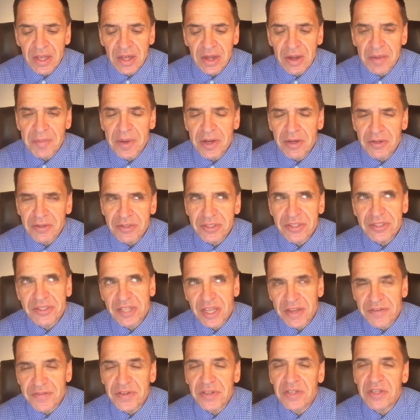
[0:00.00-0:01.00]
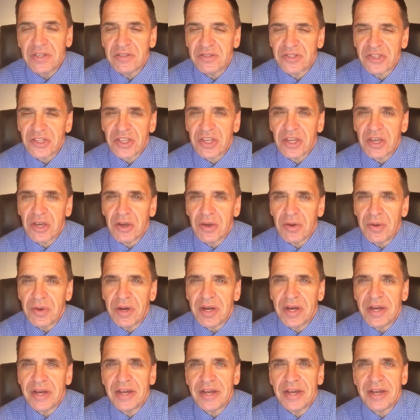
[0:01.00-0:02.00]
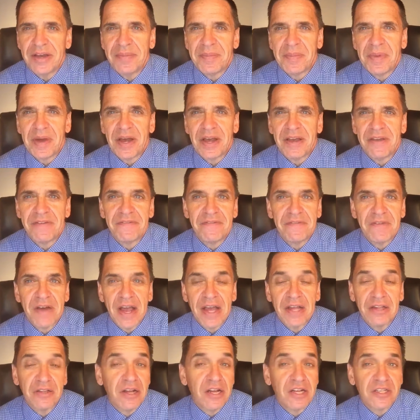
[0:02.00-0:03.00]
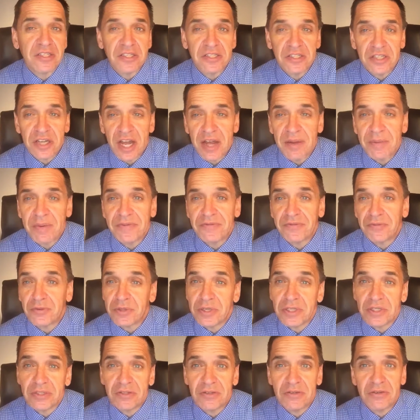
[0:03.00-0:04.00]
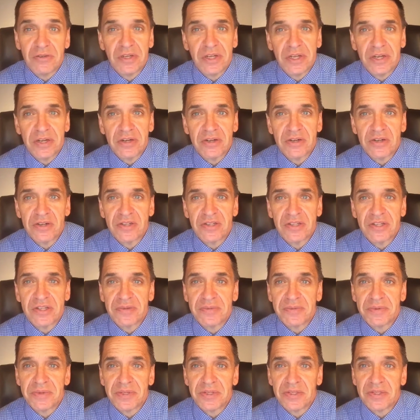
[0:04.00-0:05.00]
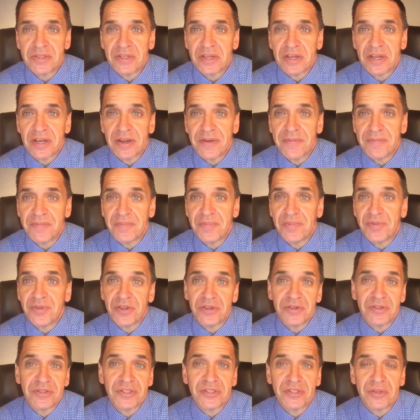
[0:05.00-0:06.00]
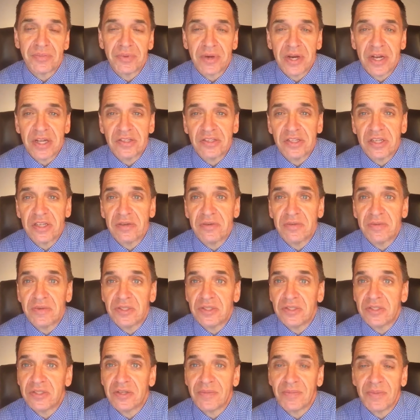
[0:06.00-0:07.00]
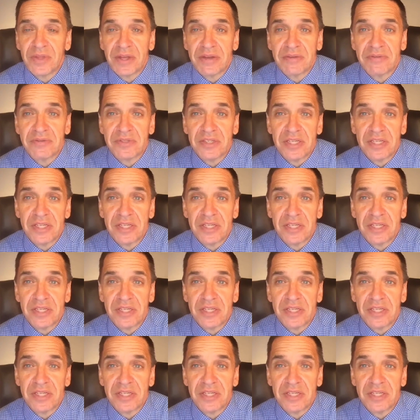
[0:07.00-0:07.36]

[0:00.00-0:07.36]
about 7 years ago, I lost a job of 22 years. It was certainly surprising. Wasn't something I was